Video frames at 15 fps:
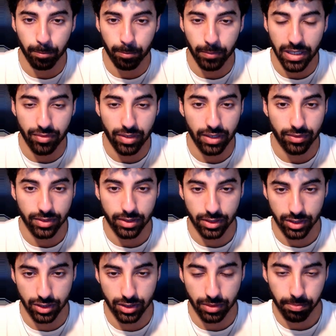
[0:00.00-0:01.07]
even if
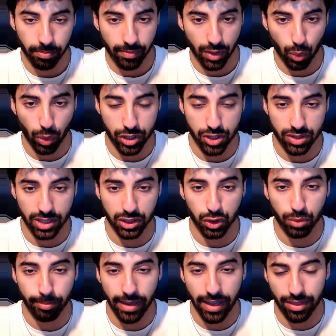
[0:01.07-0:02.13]
there's questions that you
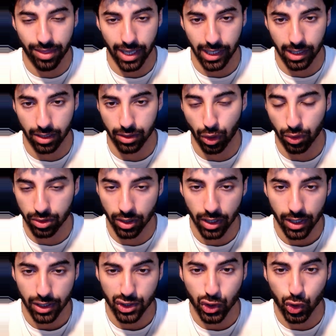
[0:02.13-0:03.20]
may think are not
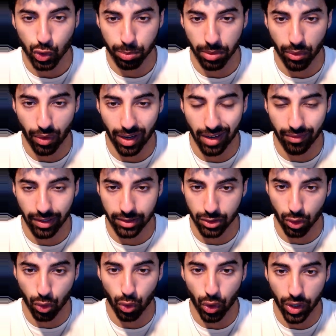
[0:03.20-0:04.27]
super relevant
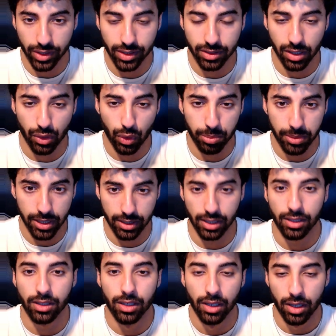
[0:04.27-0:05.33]
or that are
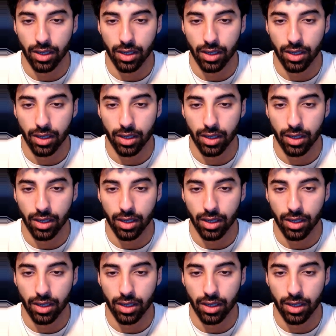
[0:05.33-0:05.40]
repeated